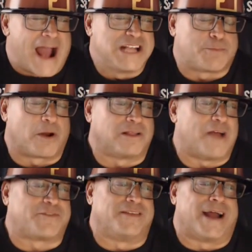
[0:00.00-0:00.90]
iceberg
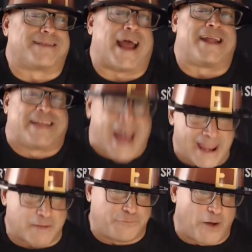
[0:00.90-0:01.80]
left in that Titanic,